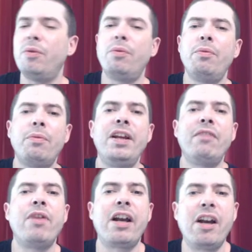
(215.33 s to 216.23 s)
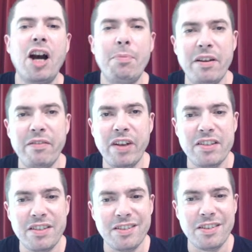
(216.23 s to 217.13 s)
when you have red carpet
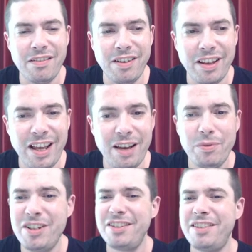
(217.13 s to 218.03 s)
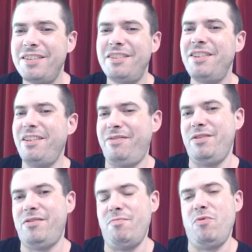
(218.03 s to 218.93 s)
events and stuff like that, which is nothing to
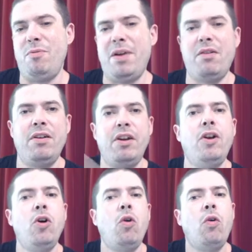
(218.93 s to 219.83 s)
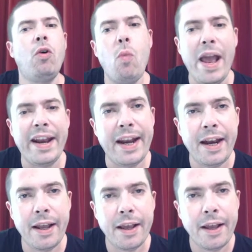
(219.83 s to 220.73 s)
grumble about, or a
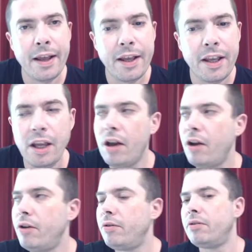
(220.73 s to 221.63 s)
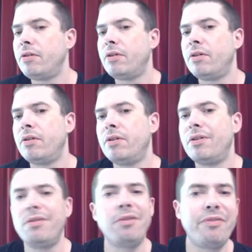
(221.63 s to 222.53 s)
wedding, you know,
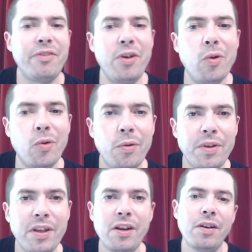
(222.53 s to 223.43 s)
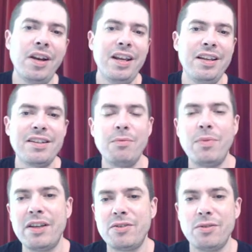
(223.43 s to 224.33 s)
or a funeral, you know, ladies can
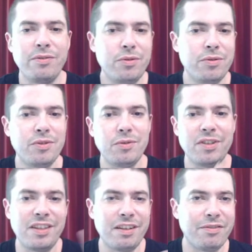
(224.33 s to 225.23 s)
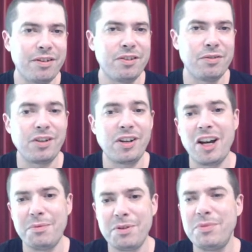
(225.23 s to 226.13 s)
wear sort of all sorts of different sort of
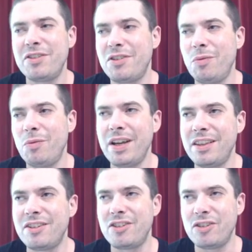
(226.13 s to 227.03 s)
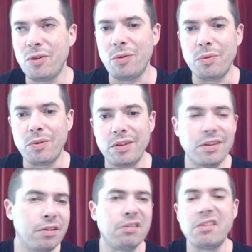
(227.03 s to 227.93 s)
garbs, and we just got to wear this suit.
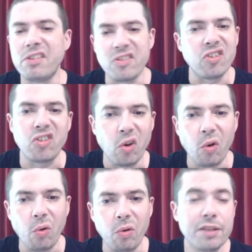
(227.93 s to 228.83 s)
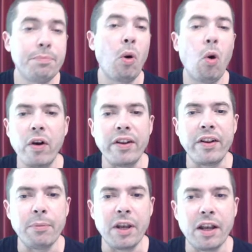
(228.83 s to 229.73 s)
It's a suit. It's boring
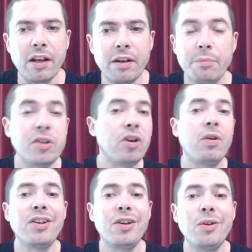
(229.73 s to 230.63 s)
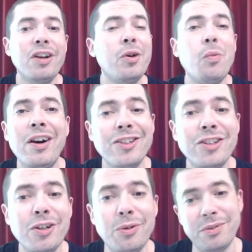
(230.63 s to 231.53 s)
to me. But you know what I do? I don't wear a
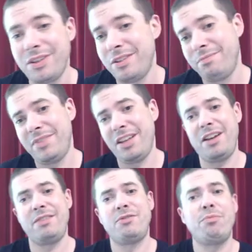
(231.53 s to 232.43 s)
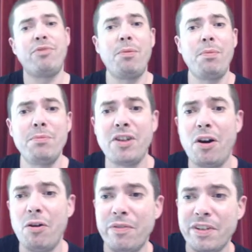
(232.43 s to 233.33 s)
suit. So problem
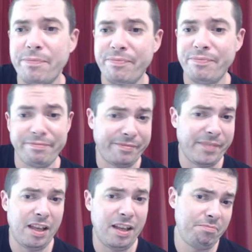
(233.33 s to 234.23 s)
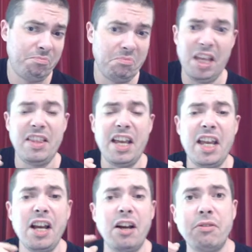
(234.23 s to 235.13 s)
solved. There
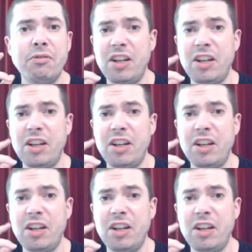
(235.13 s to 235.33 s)
you go.